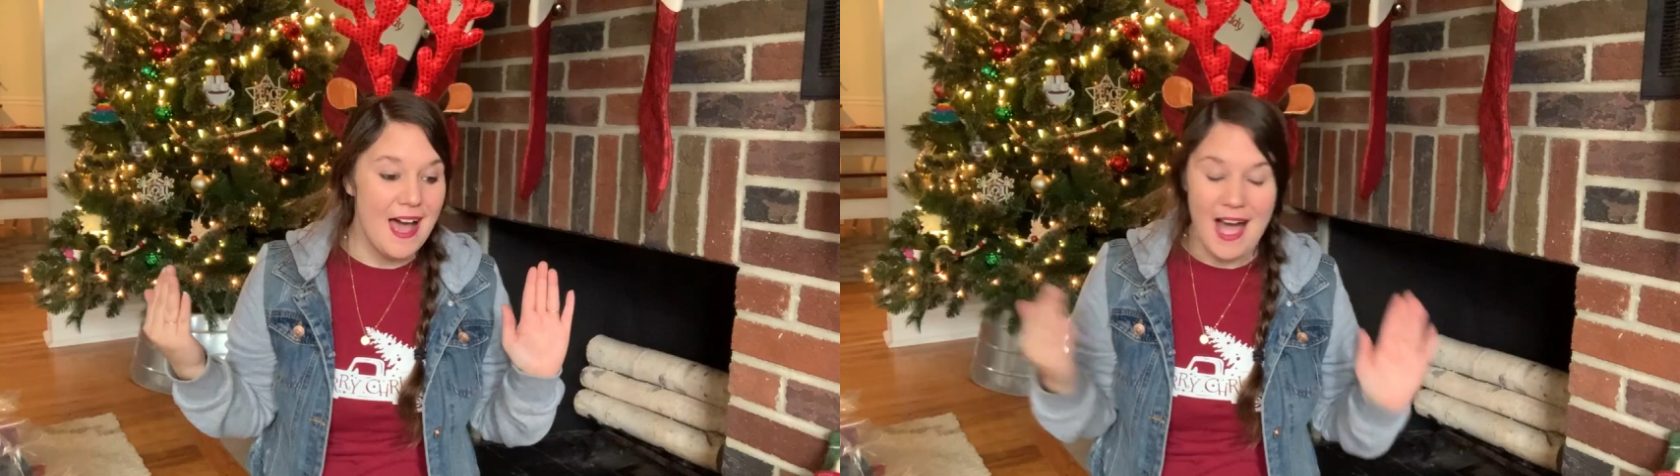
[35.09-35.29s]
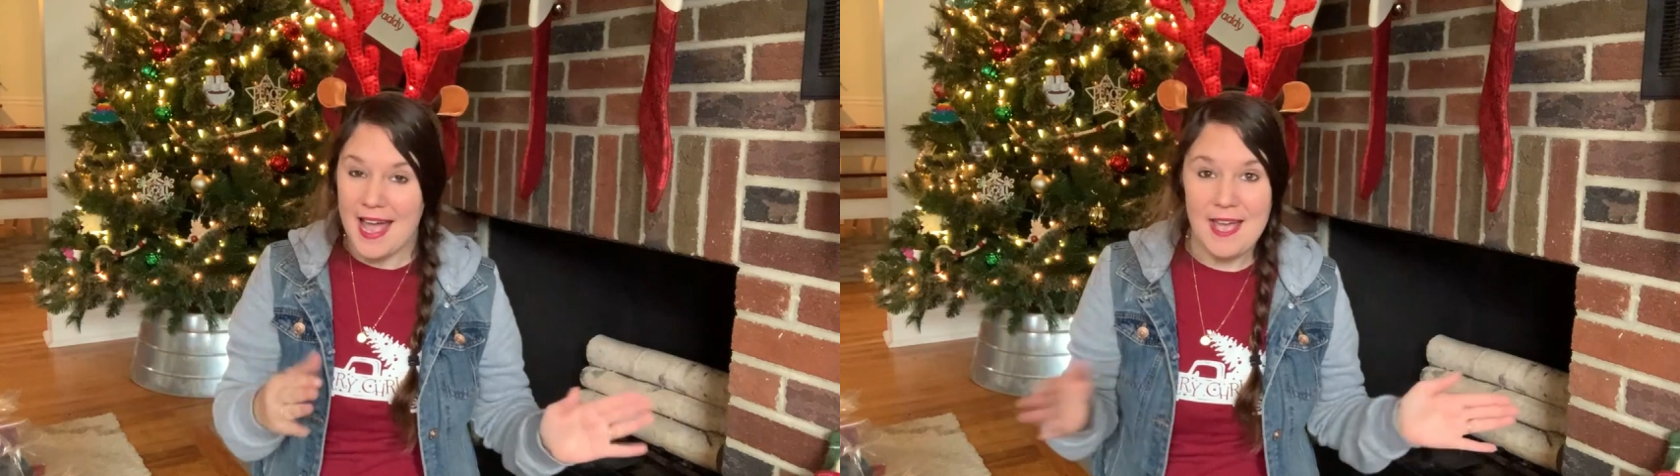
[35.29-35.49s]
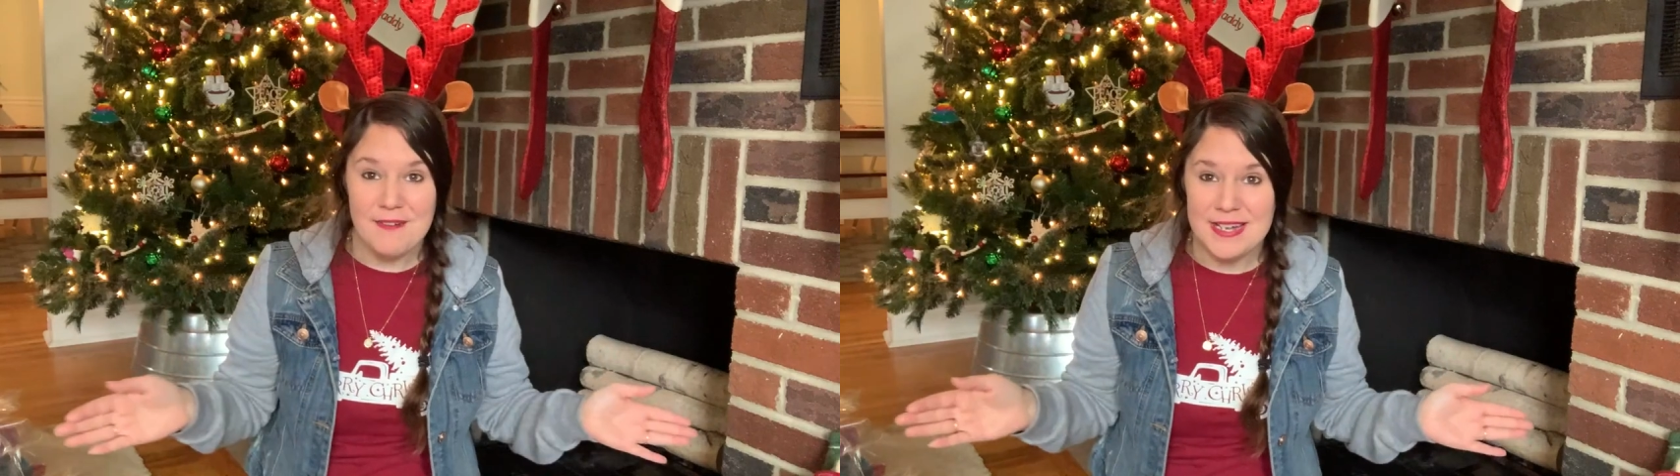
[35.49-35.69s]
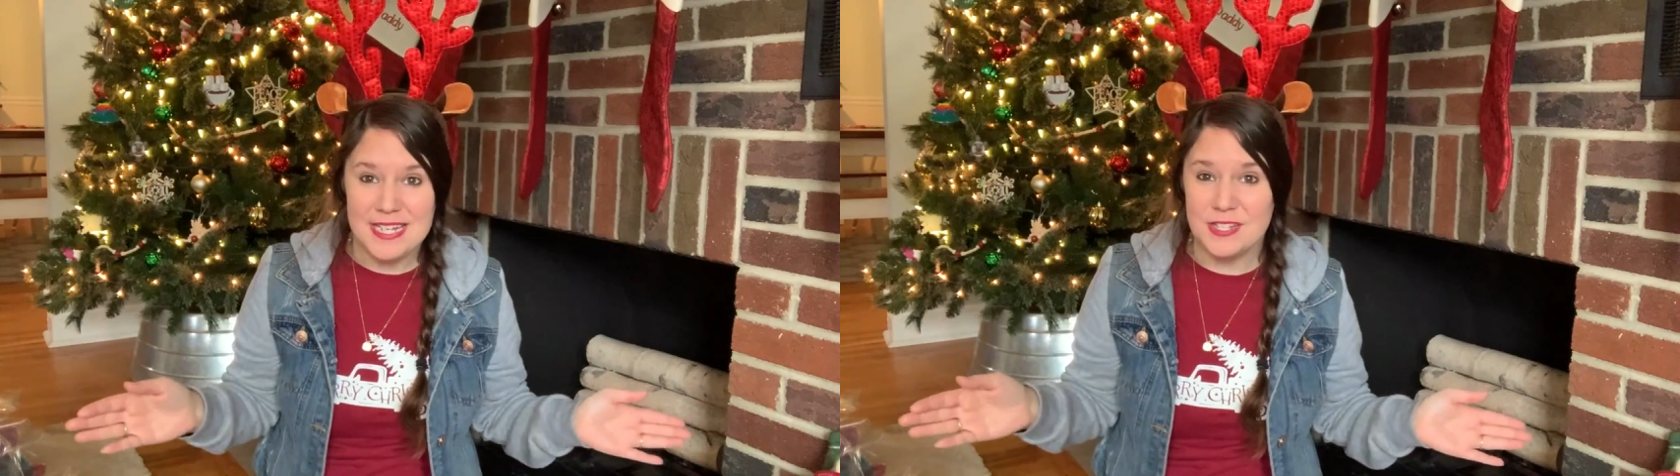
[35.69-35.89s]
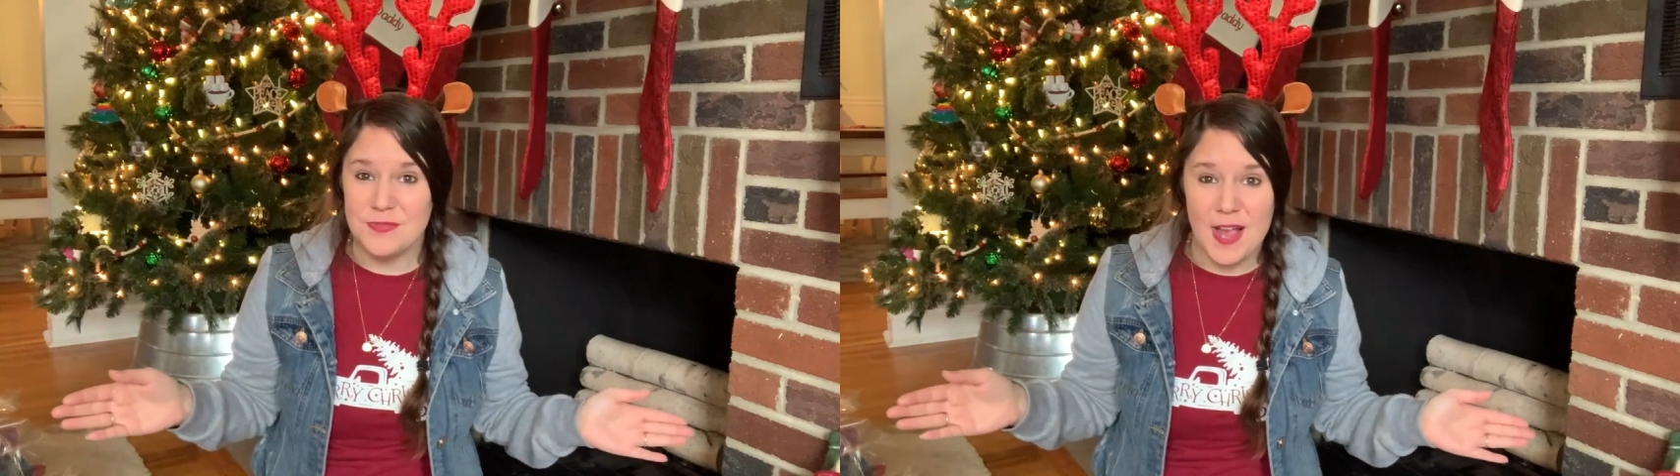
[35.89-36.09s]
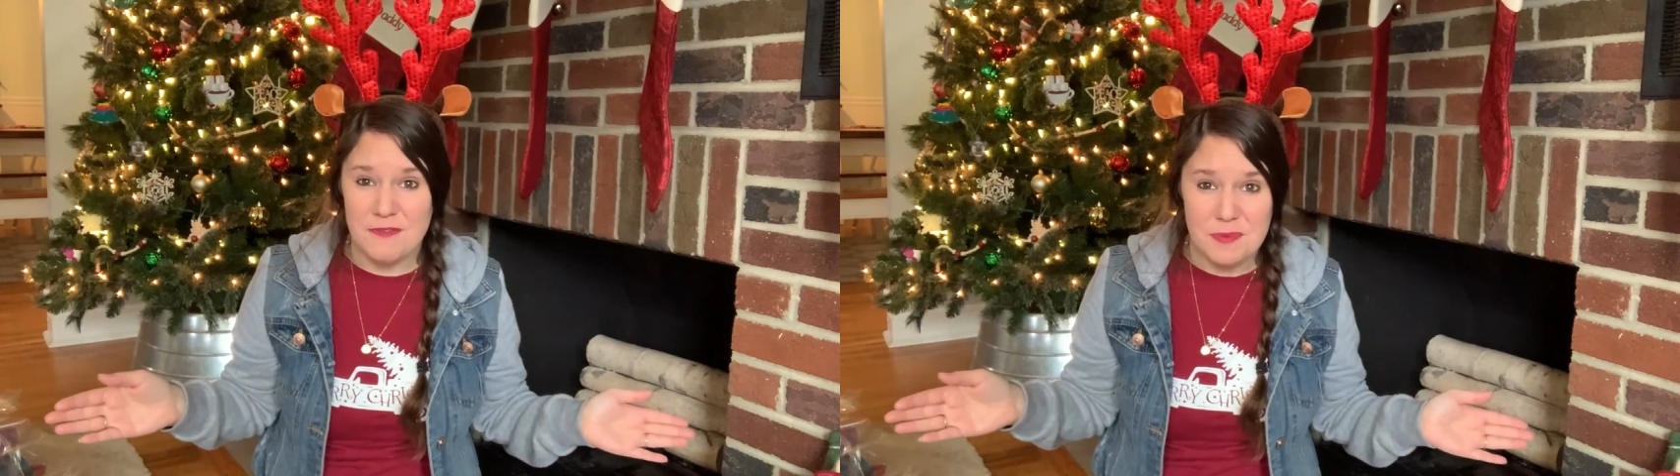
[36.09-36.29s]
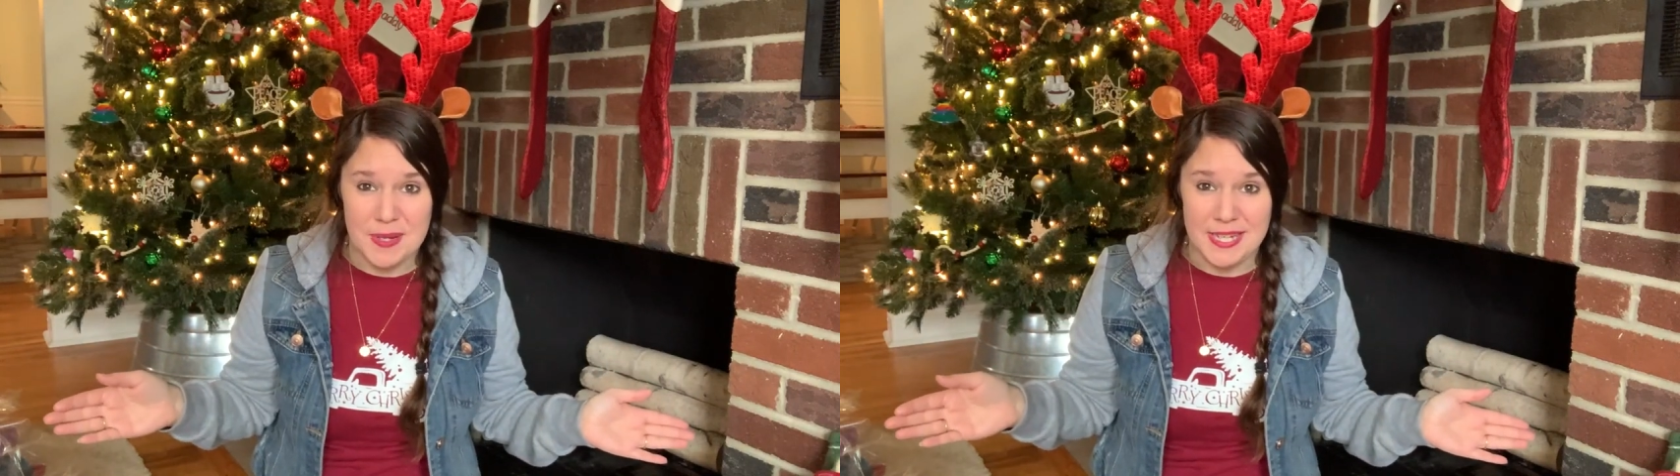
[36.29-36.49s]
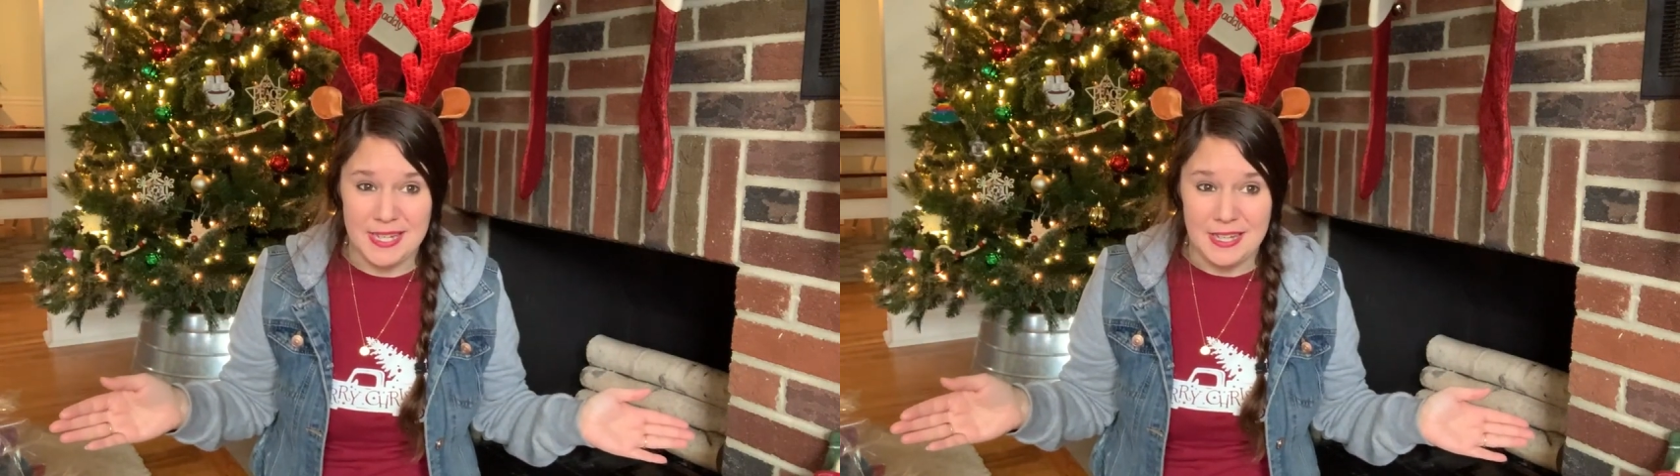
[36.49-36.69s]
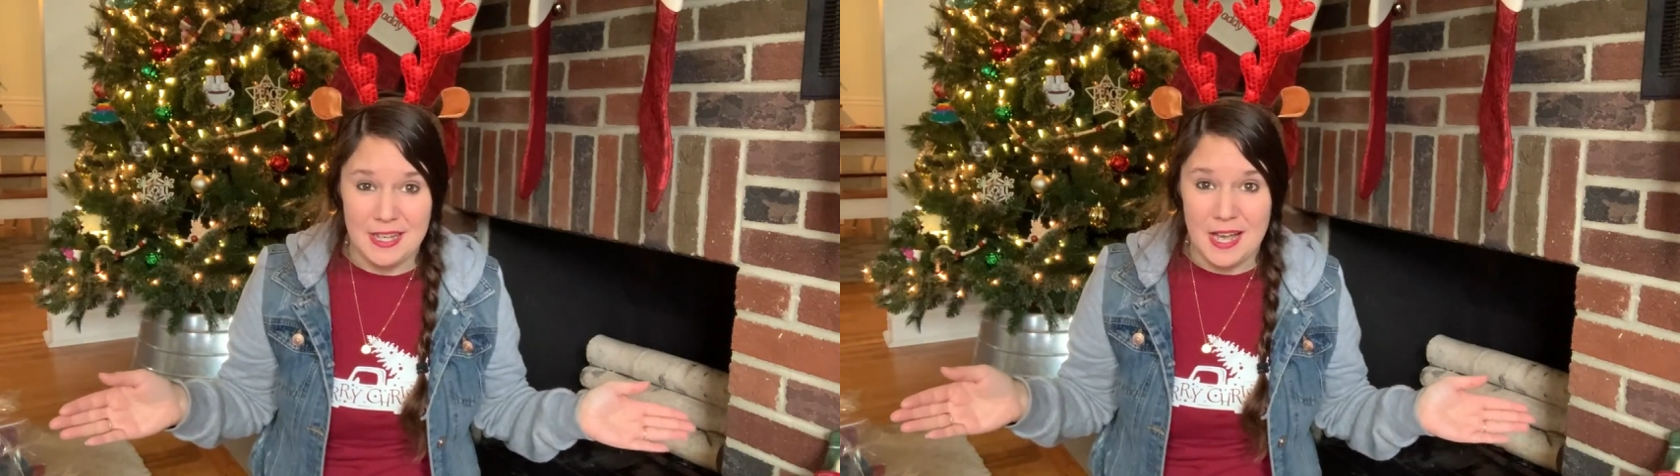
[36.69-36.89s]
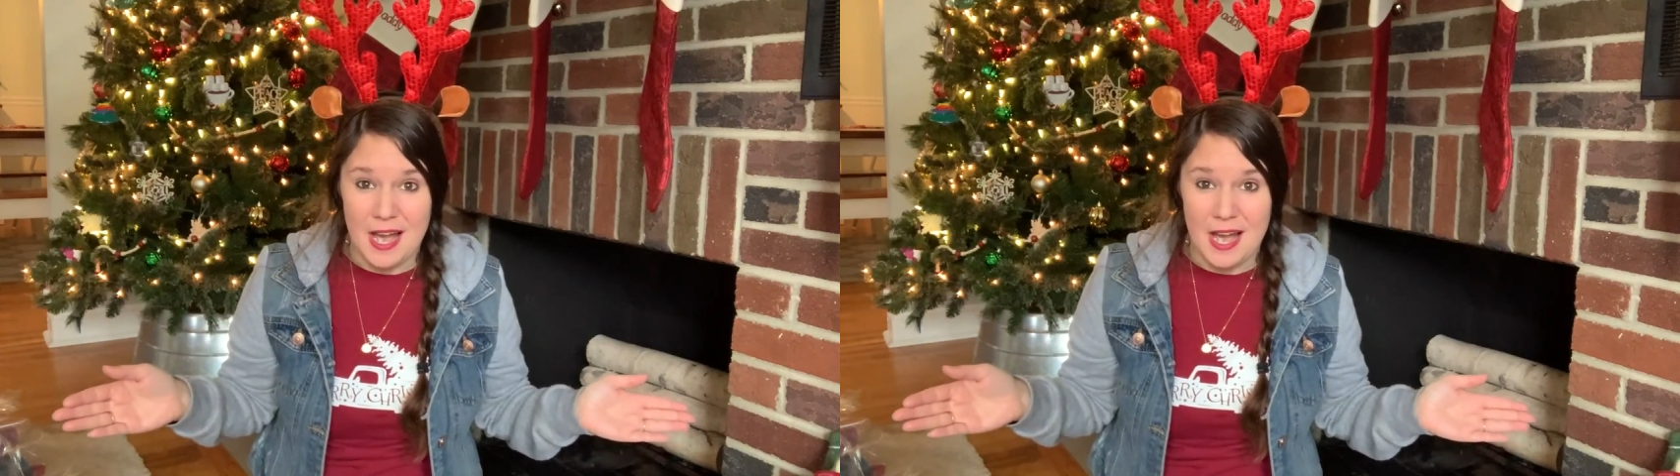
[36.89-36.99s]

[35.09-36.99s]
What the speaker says: I have ideas for everybody.